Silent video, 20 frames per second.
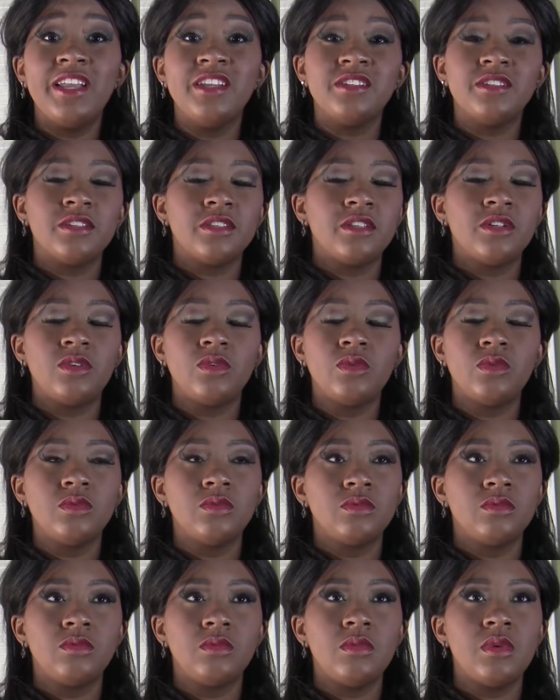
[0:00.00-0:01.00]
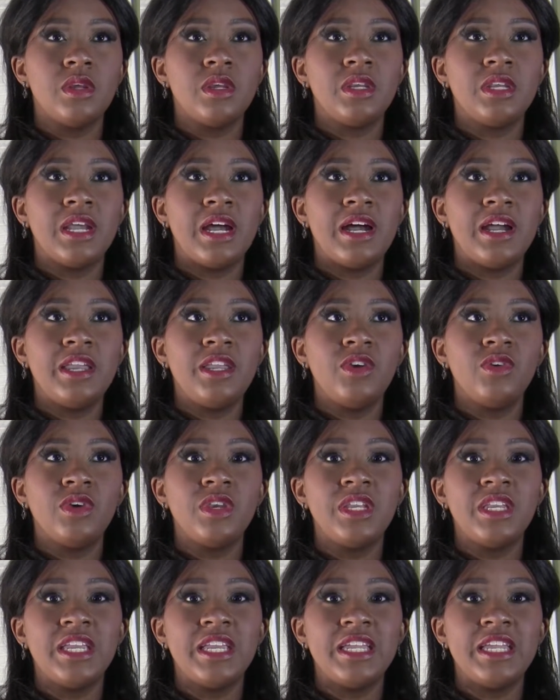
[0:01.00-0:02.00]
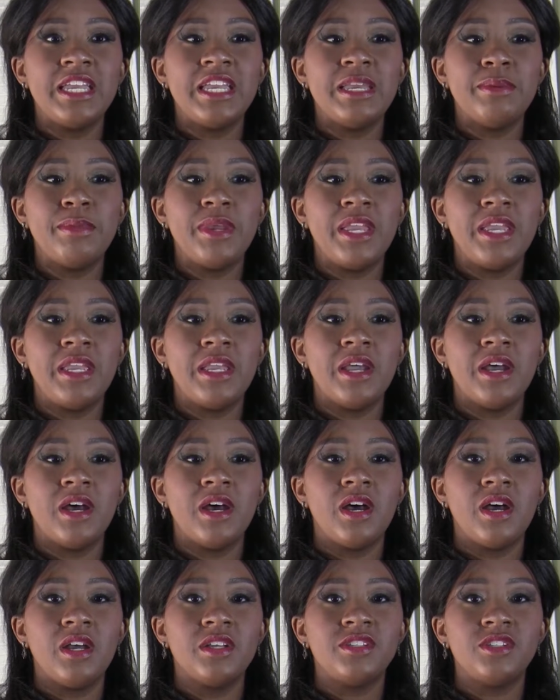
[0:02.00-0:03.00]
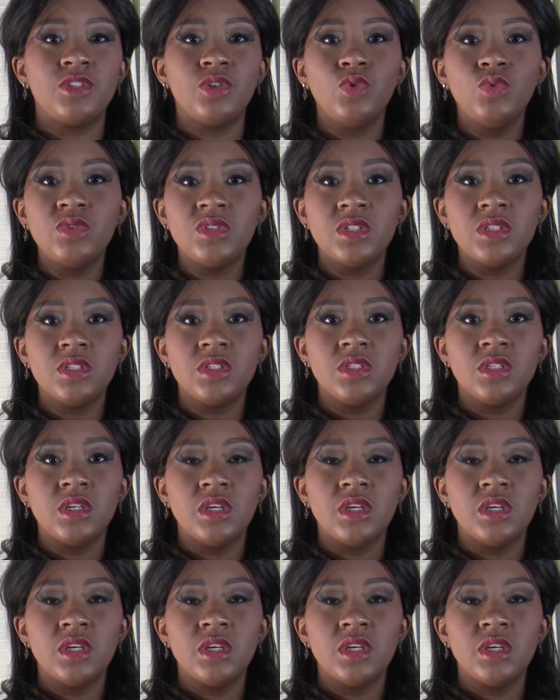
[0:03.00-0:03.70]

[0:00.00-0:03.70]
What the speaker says: He's a little guy. You can get him a suit,